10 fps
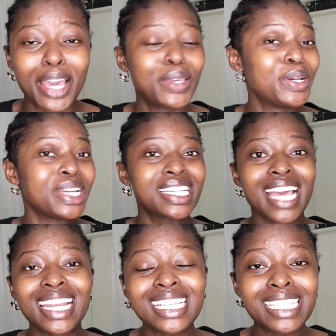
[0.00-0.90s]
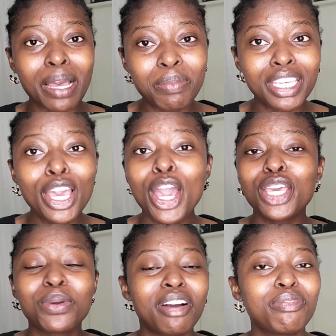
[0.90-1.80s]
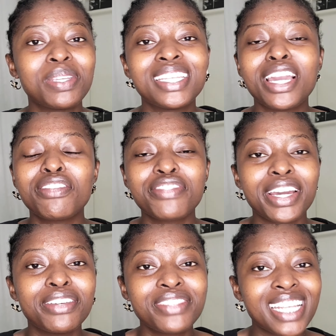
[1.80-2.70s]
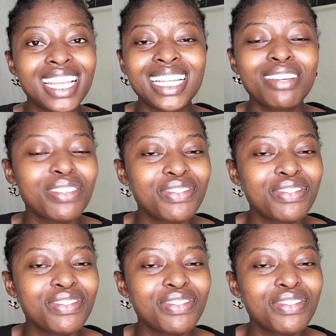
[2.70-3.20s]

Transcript: Are you a returning subby? You have been here five, ten,